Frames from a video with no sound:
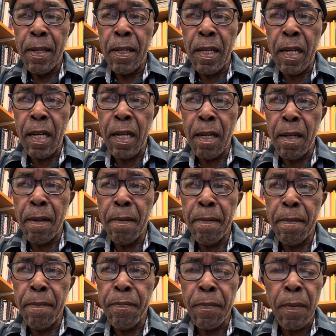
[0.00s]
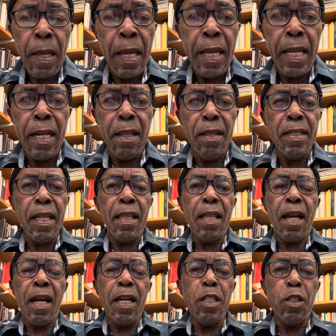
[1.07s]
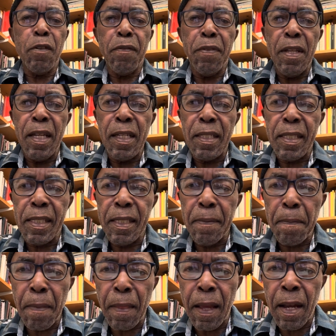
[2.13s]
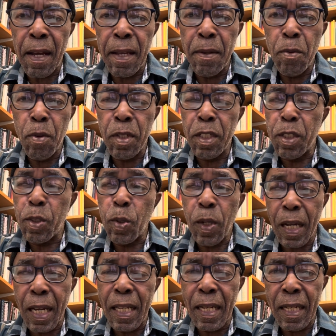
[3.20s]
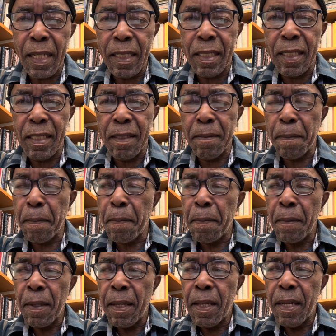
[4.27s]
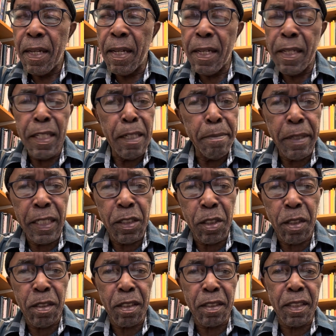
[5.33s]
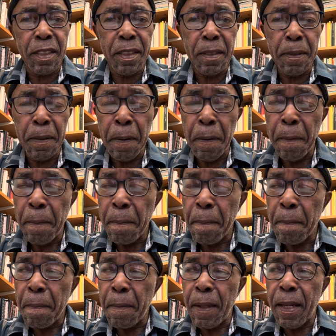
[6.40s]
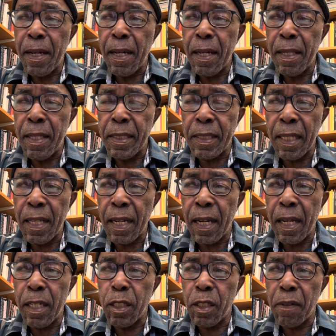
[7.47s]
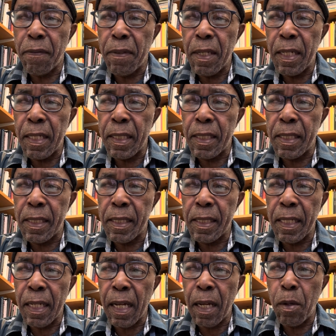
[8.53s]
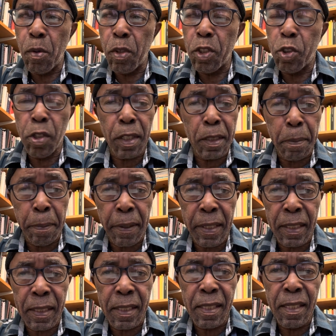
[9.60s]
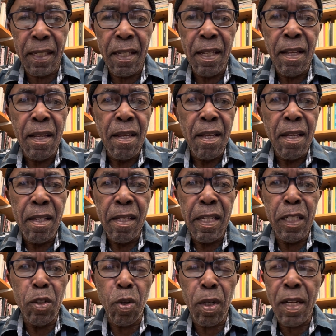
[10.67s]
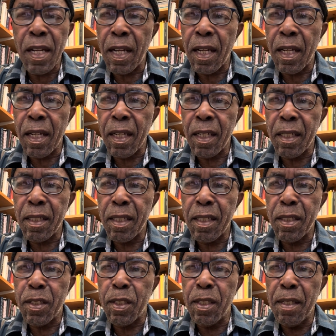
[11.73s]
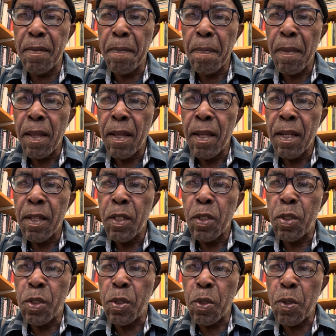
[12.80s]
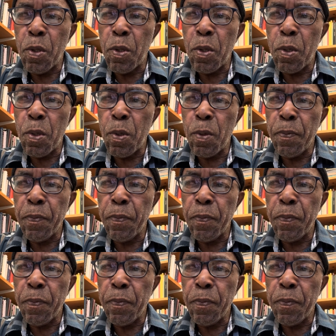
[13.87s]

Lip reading: And these are the kinds of things I want to highlight in my talks. These are the kinds of things I want to express in order to